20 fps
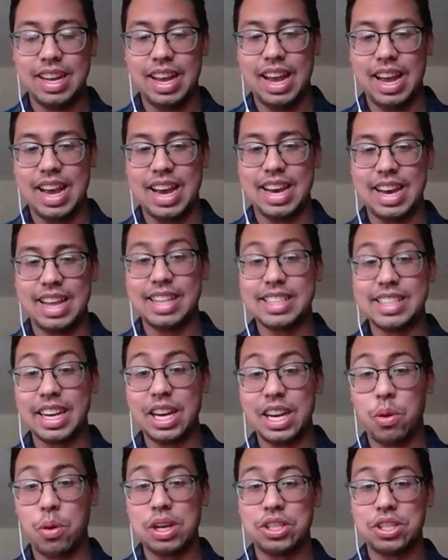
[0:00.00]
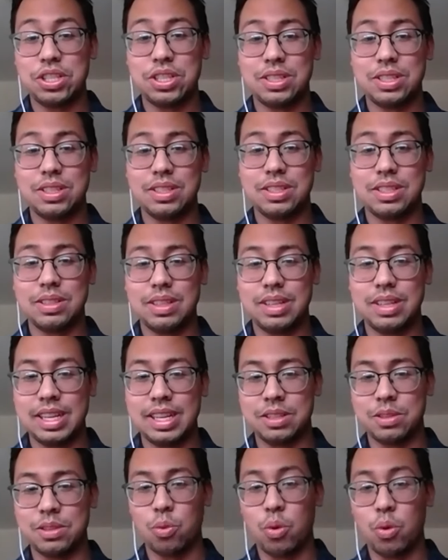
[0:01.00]
And the second question
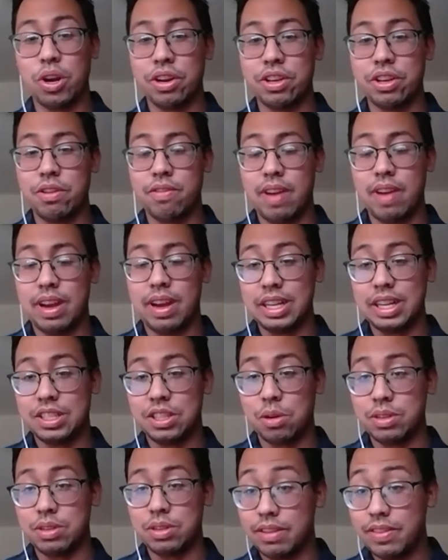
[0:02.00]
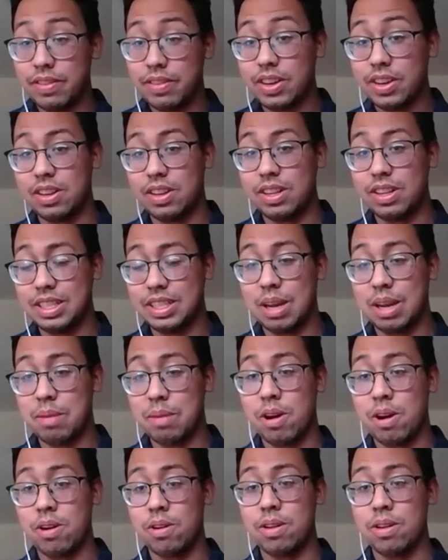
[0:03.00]
is, what are you finding so difficult
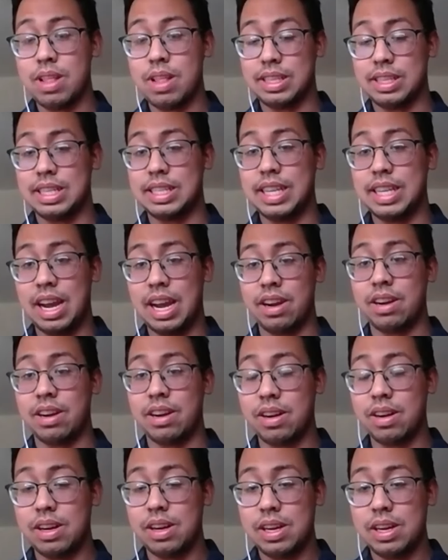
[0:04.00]
about this entire